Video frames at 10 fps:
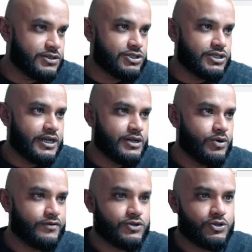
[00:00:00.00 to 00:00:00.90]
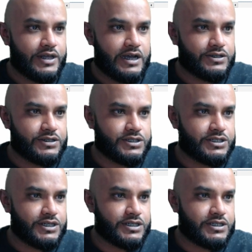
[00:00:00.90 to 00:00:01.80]
January of
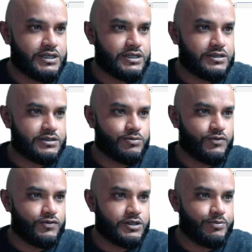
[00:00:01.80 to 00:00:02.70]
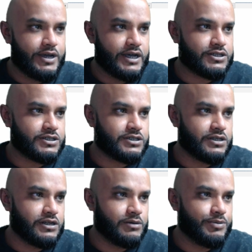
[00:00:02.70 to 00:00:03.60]
2016. Let's move this back just a
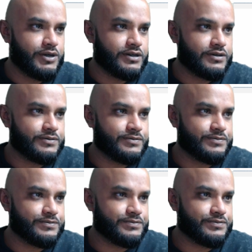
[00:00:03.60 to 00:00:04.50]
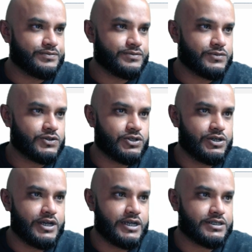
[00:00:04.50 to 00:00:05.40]
little bit so you
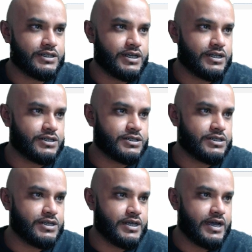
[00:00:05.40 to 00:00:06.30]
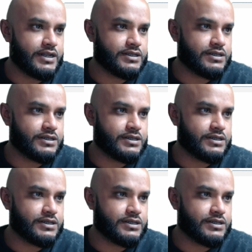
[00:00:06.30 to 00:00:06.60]
guys can get to see that.